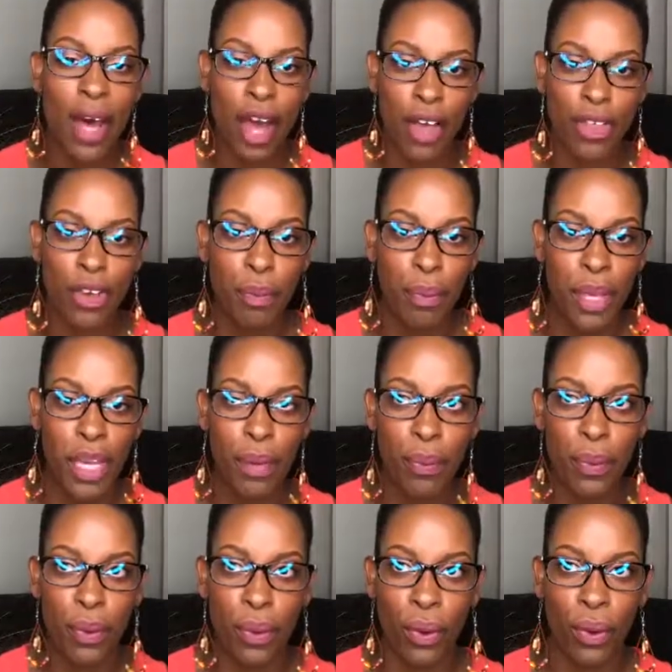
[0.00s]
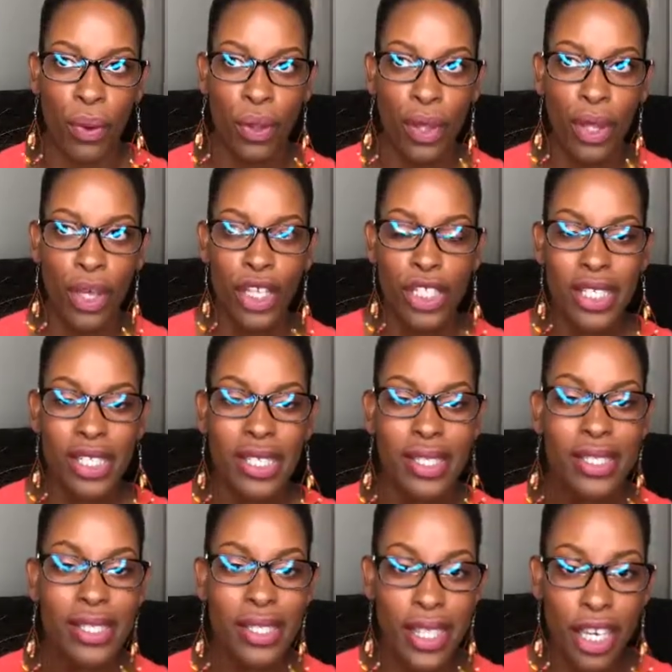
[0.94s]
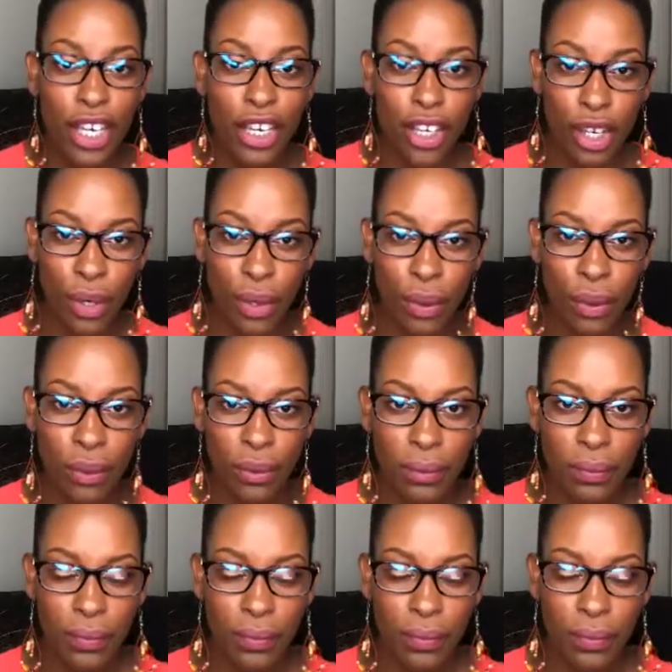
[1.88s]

other people to see you,